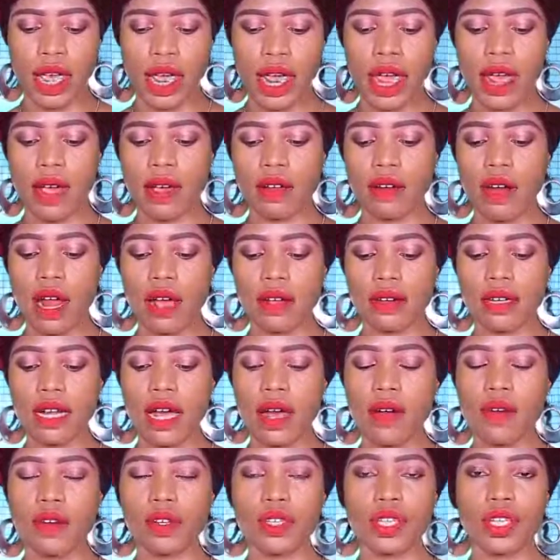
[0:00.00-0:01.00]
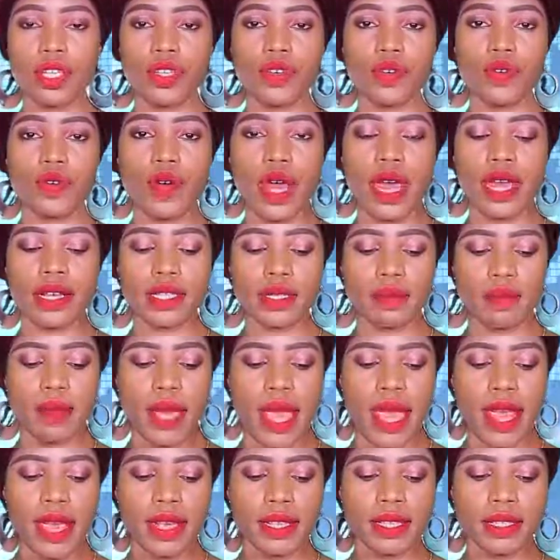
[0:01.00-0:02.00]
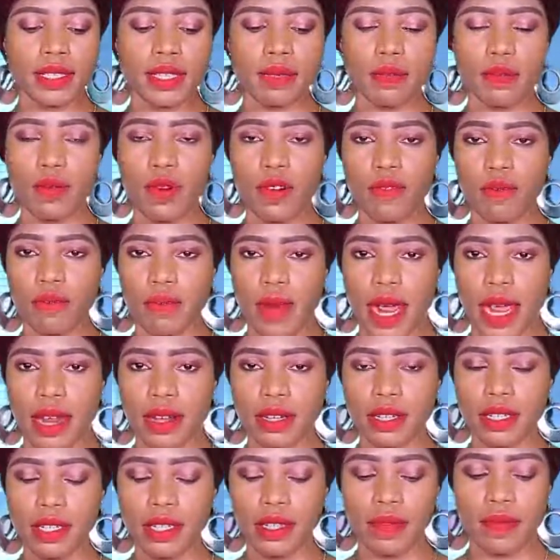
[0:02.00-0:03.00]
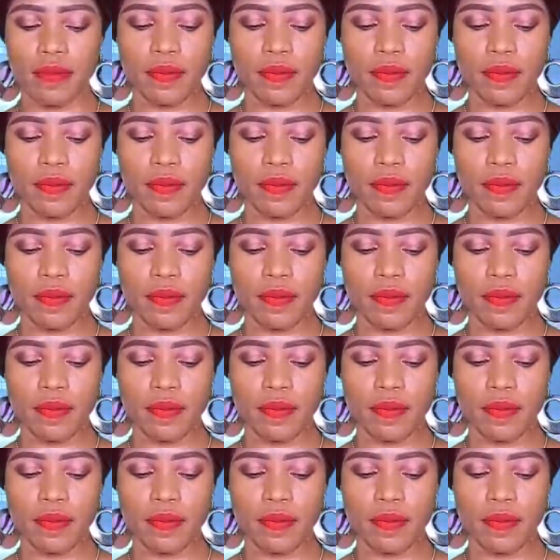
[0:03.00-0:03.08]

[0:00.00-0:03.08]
a crackdown on the US-based movement.